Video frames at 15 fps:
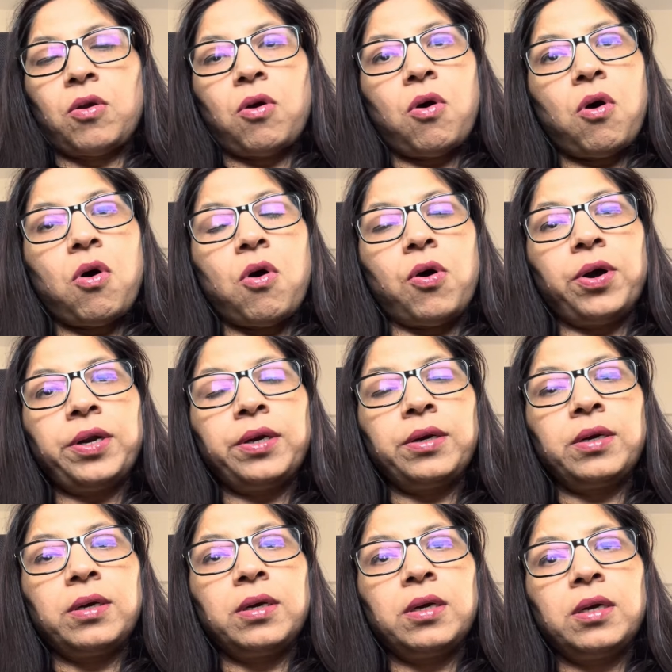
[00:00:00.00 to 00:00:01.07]
or
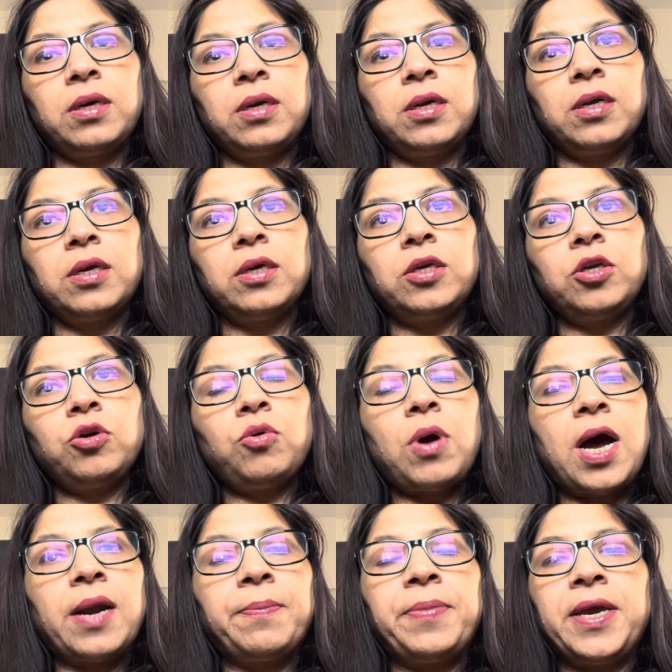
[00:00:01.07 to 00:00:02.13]
you
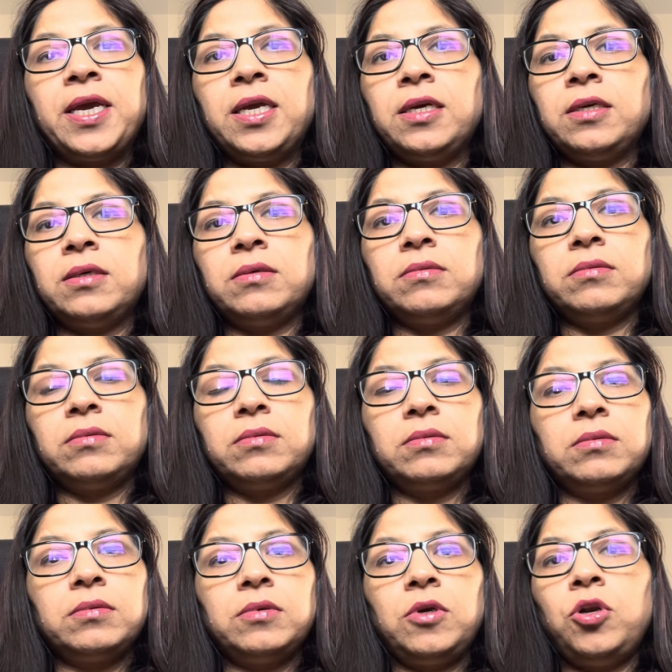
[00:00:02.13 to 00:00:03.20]
are paying
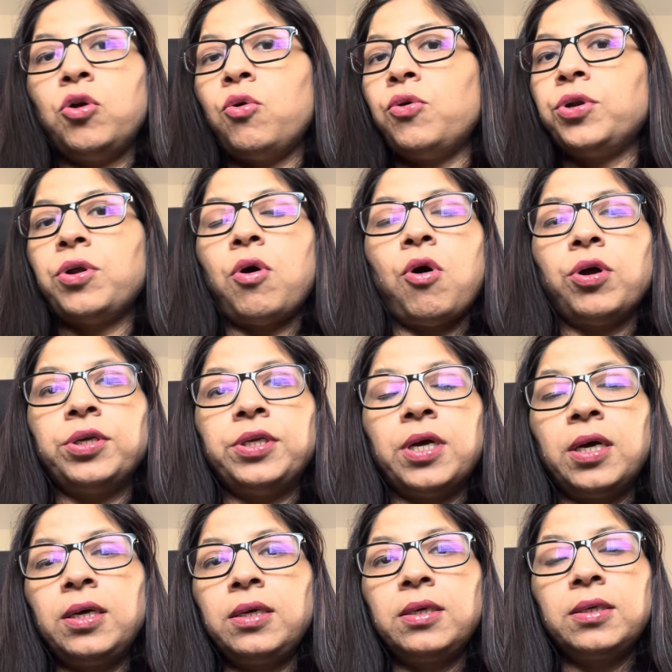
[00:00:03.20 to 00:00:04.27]
loan on
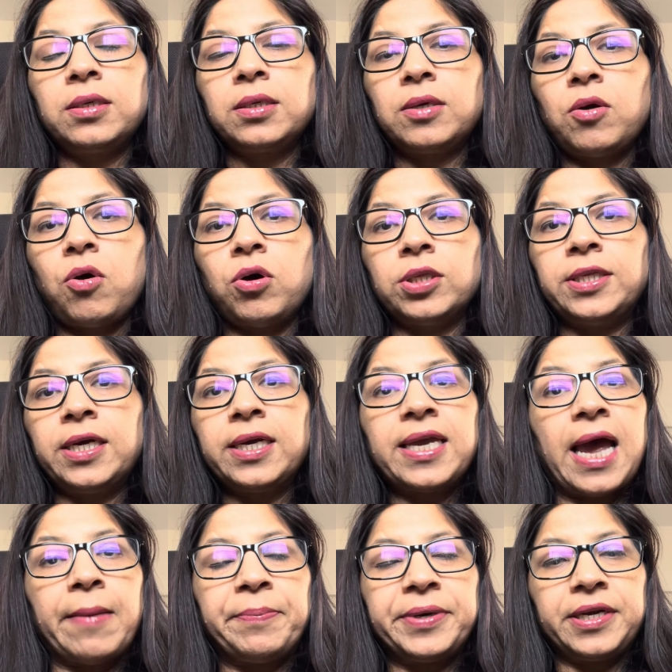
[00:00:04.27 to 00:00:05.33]
the
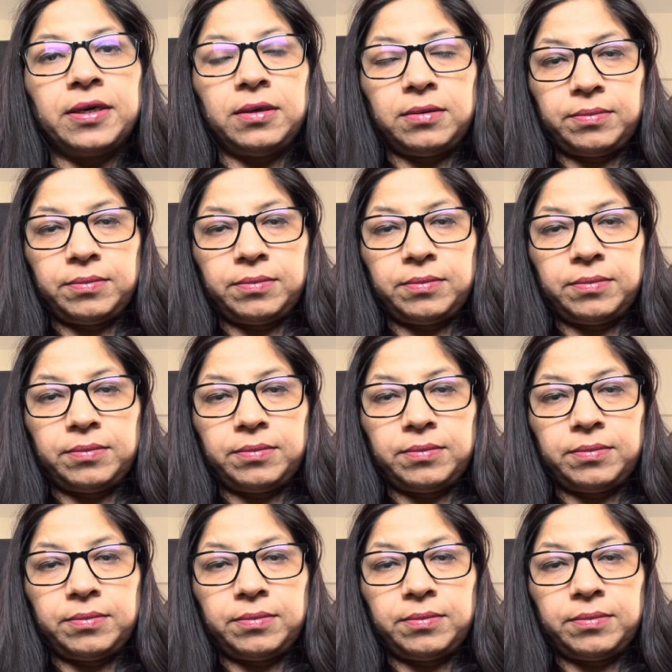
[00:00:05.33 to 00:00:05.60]
capital.